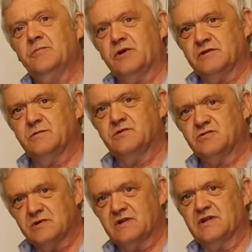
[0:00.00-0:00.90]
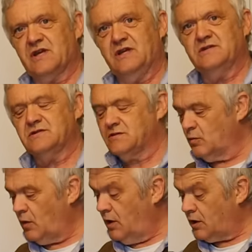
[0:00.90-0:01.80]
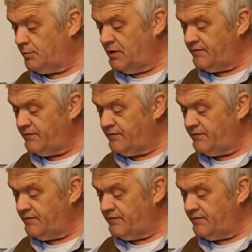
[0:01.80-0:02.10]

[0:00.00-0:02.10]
because it was really easy to work.